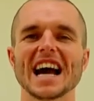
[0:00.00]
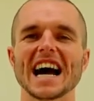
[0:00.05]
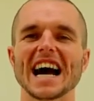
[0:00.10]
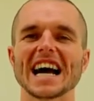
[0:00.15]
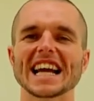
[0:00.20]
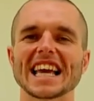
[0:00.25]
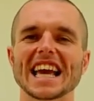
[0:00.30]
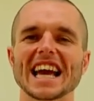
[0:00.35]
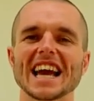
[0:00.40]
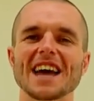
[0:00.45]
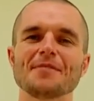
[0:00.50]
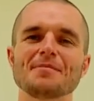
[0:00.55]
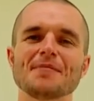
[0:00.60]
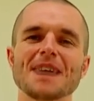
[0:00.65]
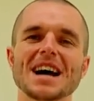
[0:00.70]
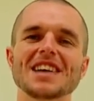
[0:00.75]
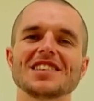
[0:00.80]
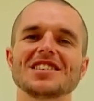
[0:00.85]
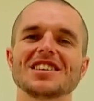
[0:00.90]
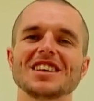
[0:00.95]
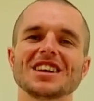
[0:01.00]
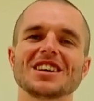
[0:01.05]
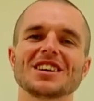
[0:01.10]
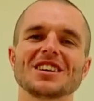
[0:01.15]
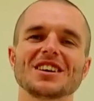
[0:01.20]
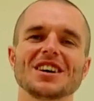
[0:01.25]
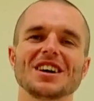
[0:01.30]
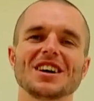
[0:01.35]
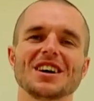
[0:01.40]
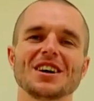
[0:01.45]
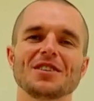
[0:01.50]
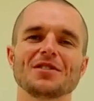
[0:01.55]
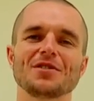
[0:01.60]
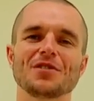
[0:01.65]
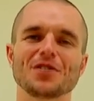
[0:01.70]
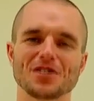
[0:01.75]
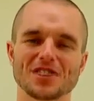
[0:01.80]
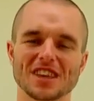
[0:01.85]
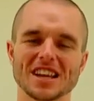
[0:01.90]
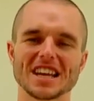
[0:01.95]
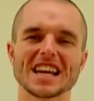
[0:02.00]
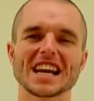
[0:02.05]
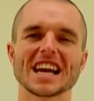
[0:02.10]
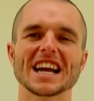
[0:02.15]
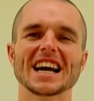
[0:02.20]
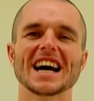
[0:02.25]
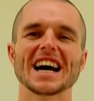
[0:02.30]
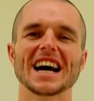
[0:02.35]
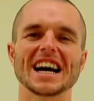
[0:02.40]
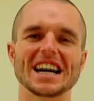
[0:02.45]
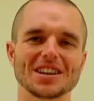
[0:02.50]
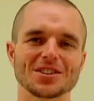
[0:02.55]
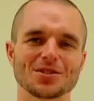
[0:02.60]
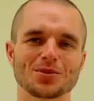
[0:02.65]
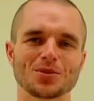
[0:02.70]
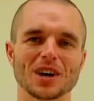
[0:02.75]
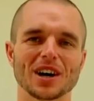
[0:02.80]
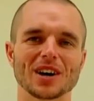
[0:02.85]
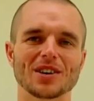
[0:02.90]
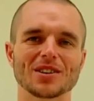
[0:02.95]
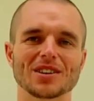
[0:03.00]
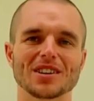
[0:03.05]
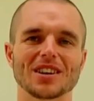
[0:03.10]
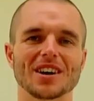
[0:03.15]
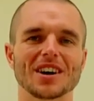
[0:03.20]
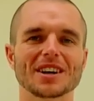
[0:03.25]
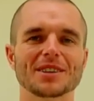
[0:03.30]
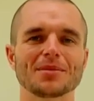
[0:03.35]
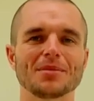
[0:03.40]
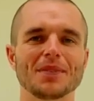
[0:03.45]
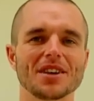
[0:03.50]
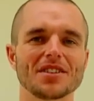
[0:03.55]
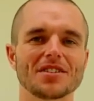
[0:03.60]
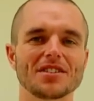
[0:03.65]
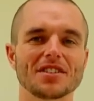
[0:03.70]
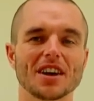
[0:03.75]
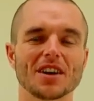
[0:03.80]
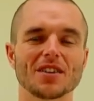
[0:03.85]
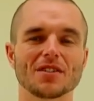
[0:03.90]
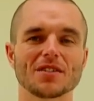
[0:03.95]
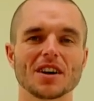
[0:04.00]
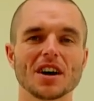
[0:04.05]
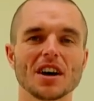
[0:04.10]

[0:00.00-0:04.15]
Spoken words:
and get amazing physique as well, like myself.